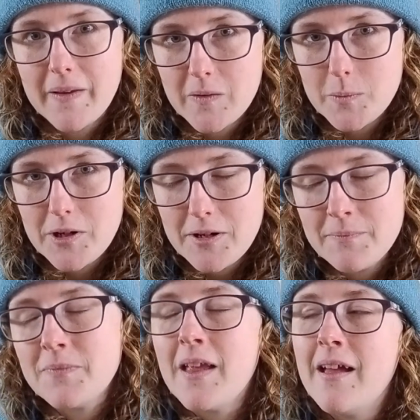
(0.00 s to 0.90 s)
Musselburgh.
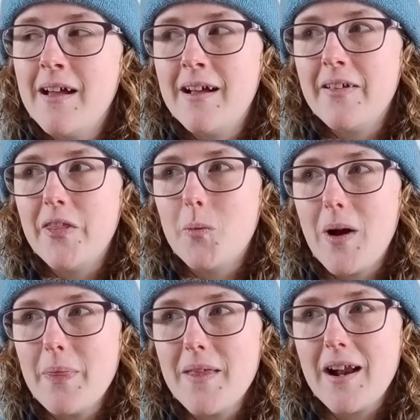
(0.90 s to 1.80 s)
The
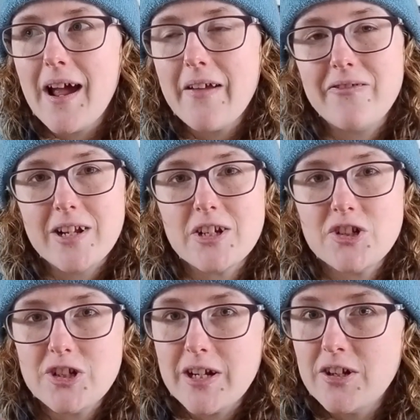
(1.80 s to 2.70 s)
one that I
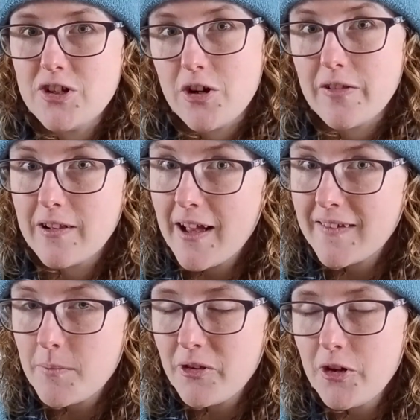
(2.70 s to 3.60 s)
finished and showed on the
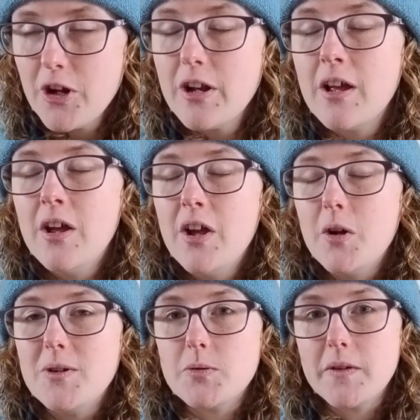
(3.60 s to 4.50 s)
last episode,
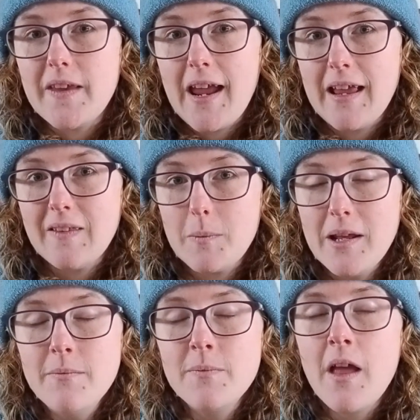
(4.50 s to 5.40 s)
which was hand
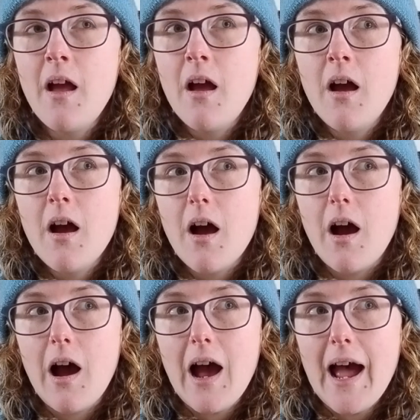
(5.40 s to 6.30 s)
spun,
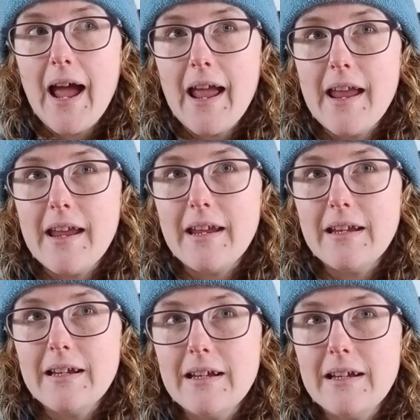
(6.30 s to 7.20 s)
I
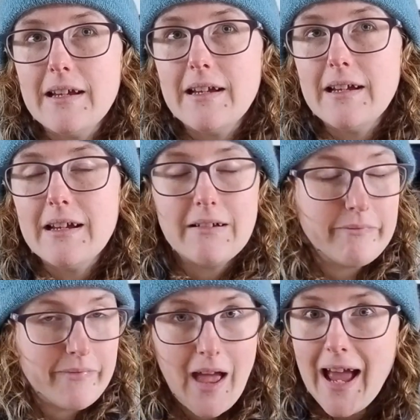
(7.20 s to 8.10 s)

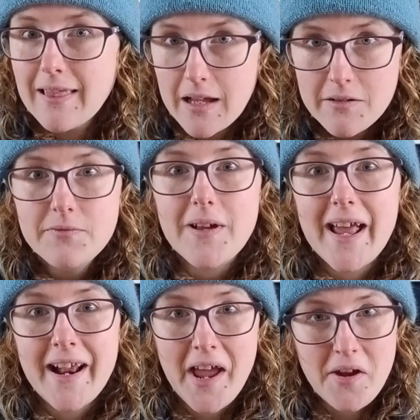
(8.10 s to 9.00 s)
love,
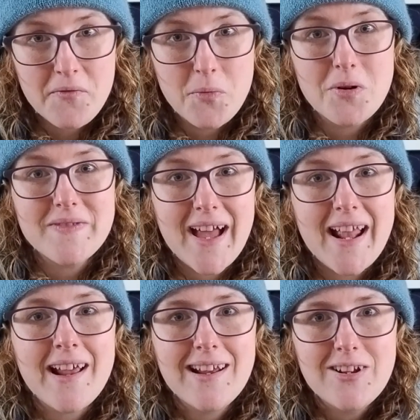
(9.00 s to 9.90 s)
and I have worn
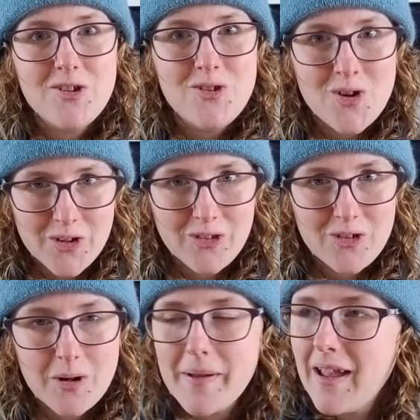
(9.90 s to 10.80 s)
that
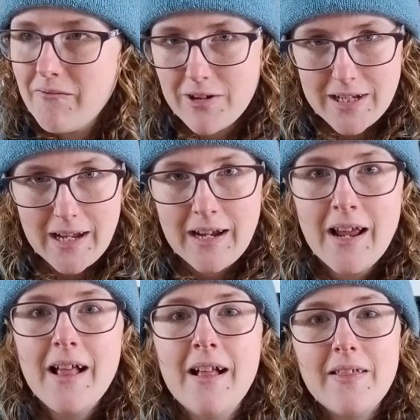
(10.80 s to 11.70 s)
non-stop every day.
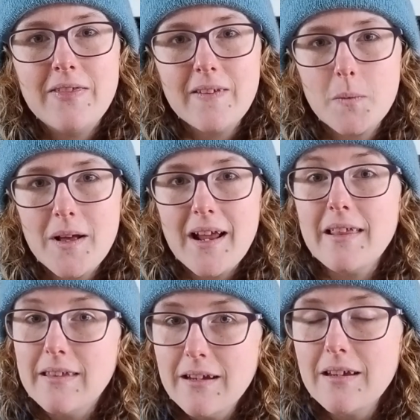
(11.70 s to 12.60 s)
This one I
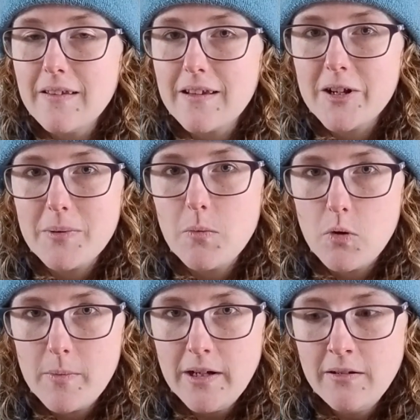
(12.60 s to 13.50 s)
think is going to be
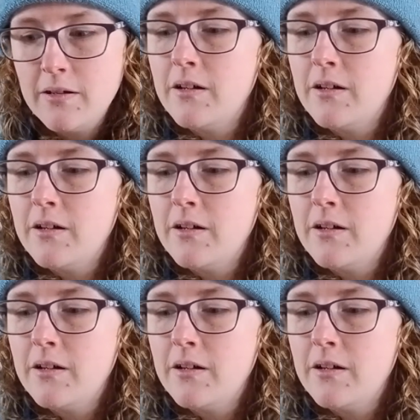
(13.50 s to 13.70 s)
warmer.